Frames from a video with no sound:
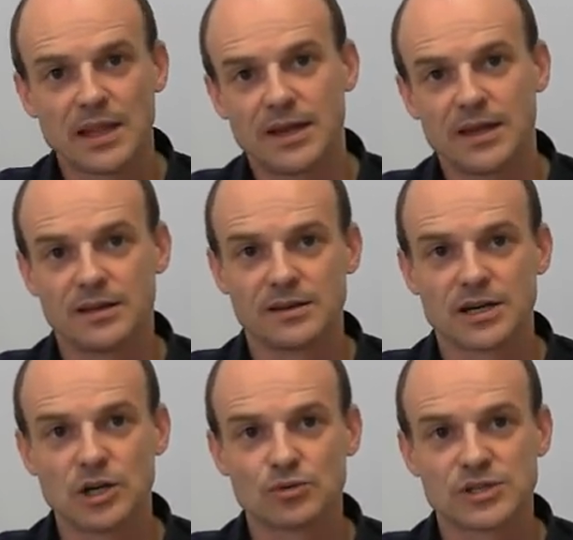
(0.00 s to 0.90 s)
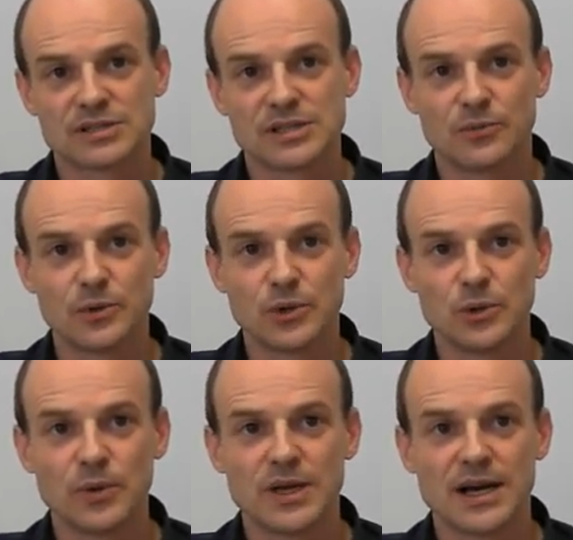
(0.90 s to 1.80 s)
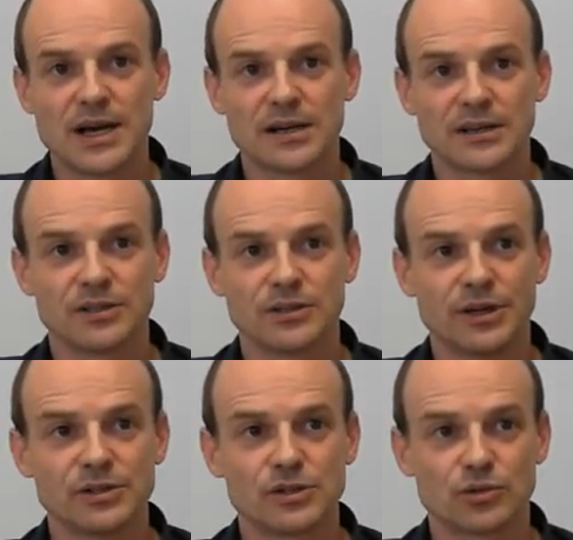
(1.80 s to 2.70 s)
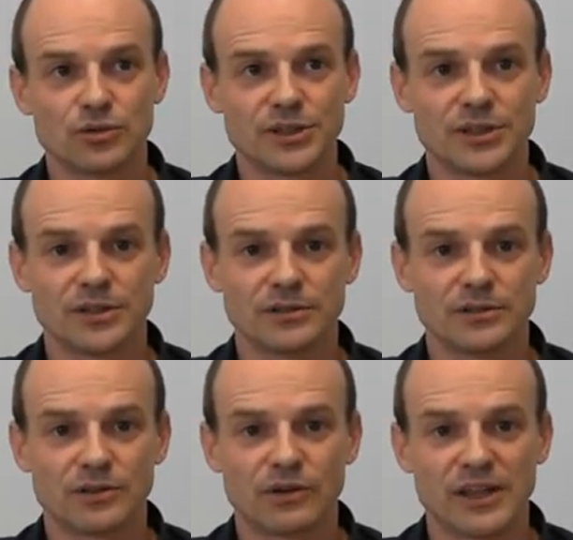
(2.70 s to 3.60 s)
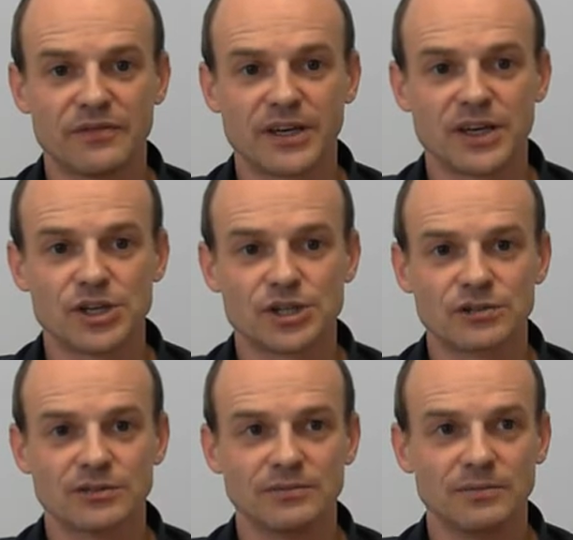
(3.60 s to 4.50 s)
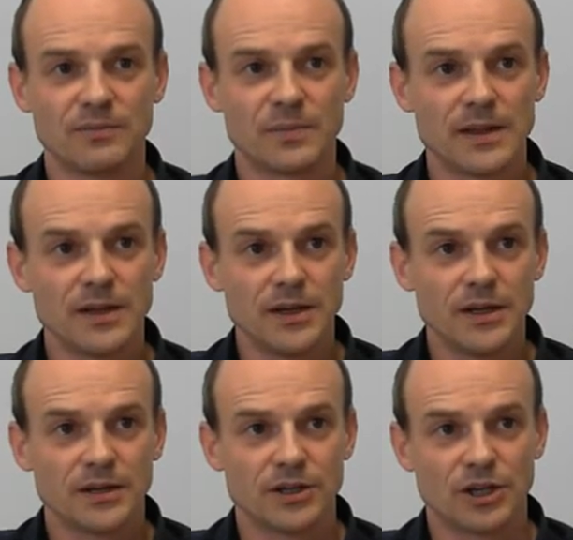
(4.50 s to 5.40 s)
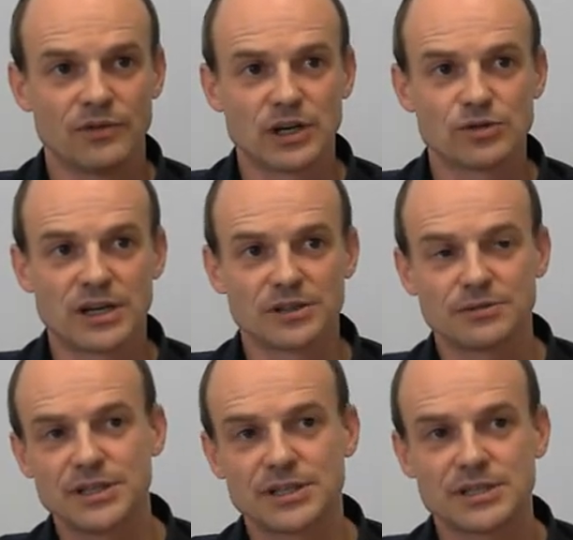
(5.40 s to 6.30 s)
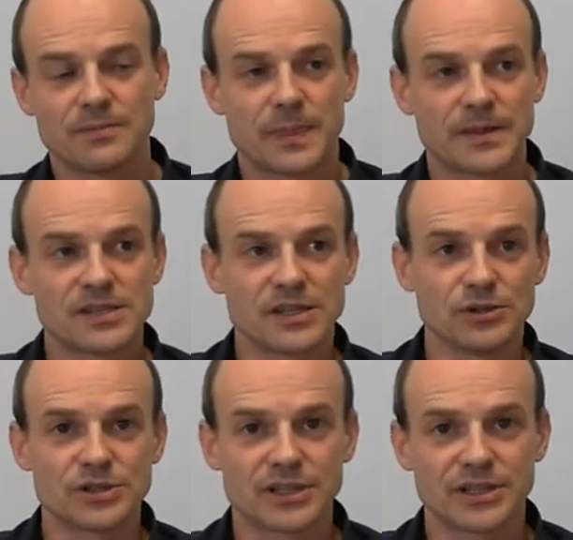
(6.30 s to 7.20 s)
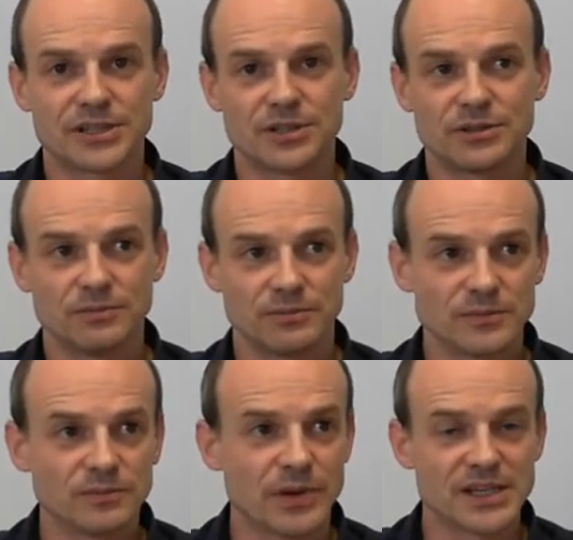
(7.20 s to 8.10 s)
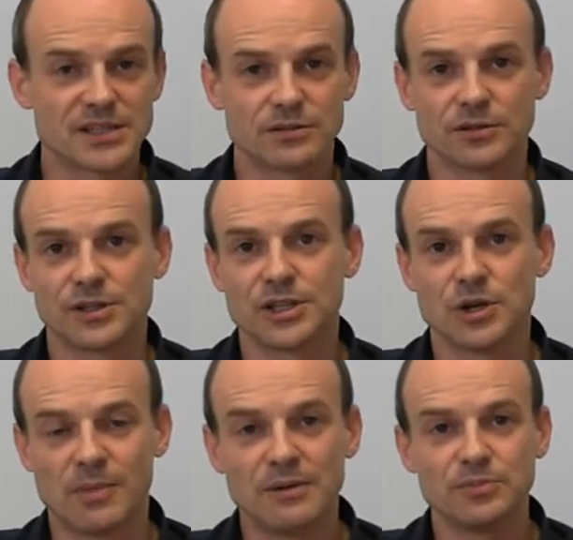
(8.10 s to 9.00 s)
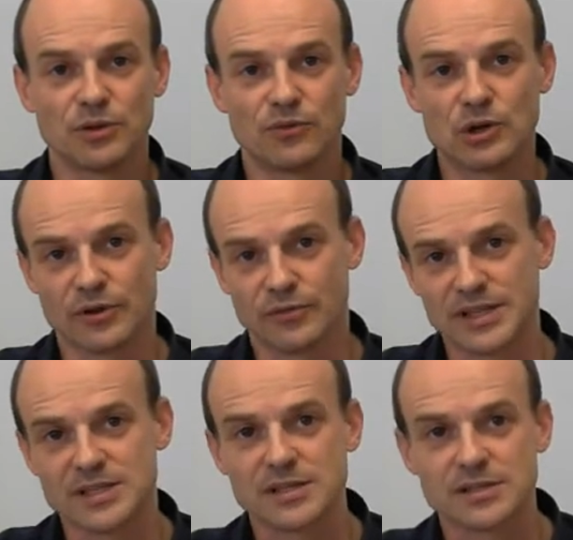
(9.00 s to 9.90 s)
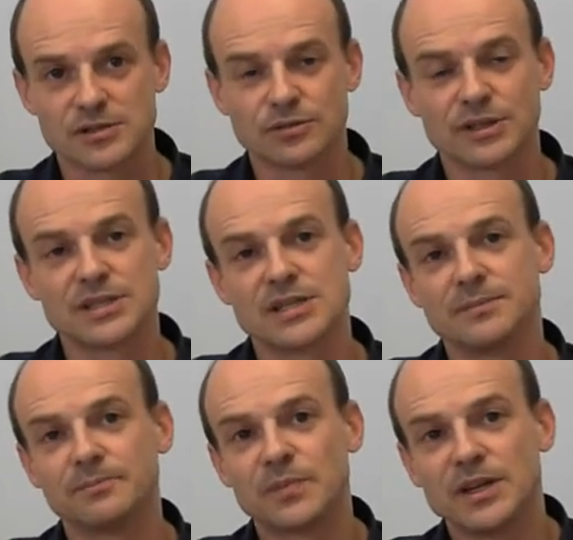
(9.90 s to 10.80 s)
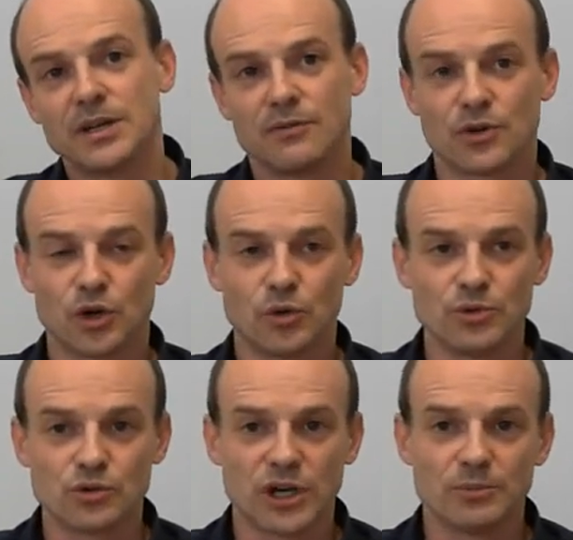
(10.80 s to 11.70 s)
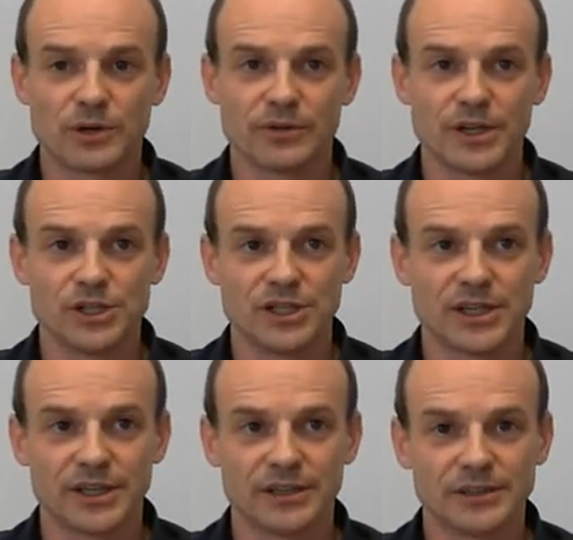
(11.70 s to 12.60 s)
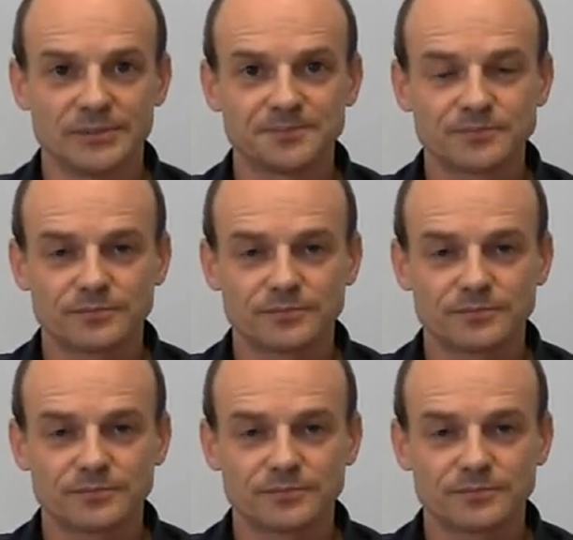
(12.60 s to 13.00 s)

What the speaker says: And how successful we are at going through the qualification in various countries is illustrated based on the map of our references, as you can see, from nuclear power engineering.